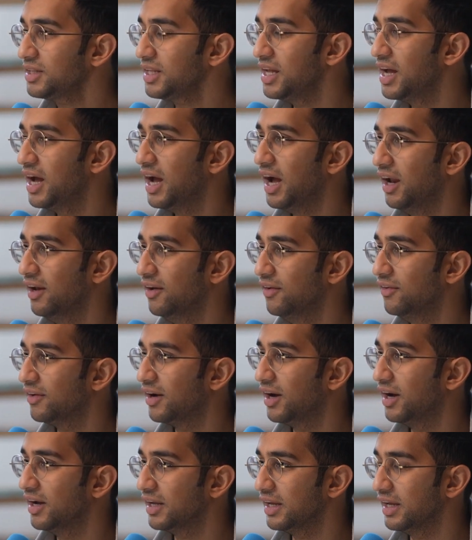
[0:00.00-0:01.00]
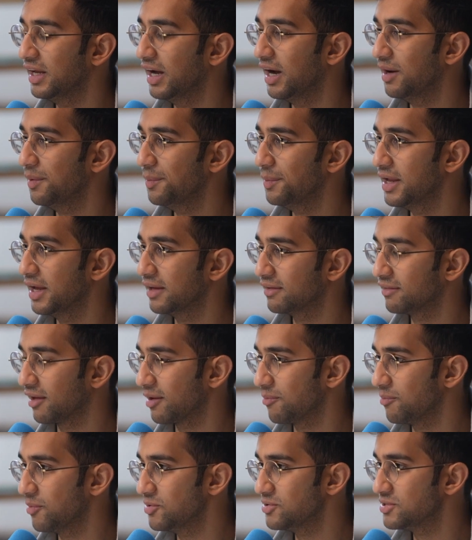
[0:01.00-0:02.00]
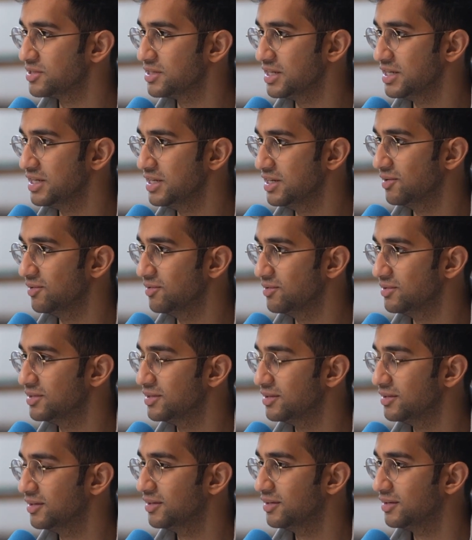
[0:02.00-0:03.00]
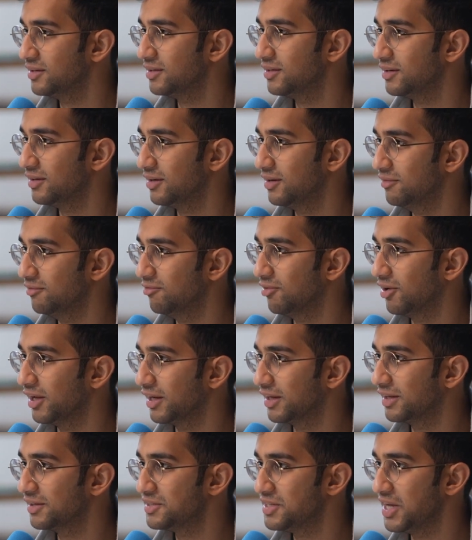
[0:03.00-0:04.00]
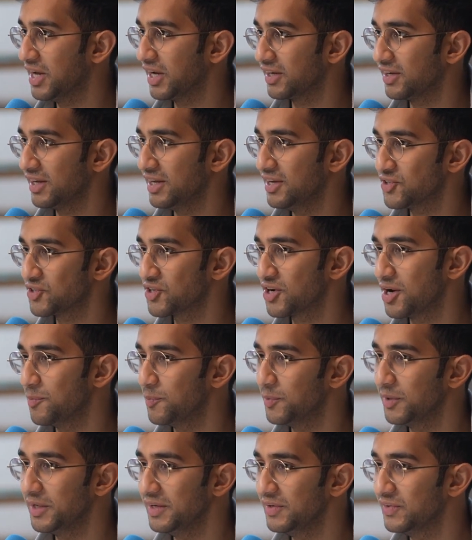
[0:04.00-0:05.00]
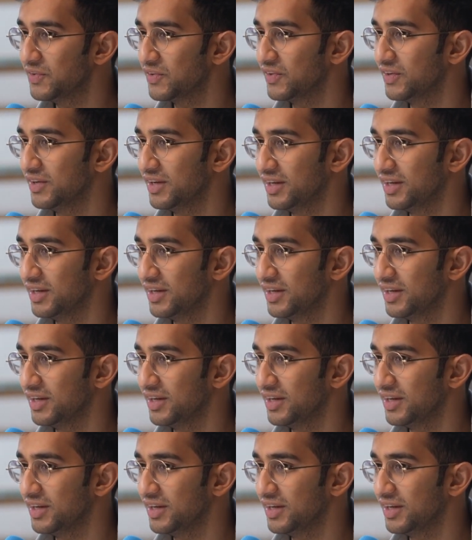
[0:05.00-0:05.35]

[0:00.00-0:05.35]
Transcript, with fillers: And I would guess like most CEOs of like tech-ish companies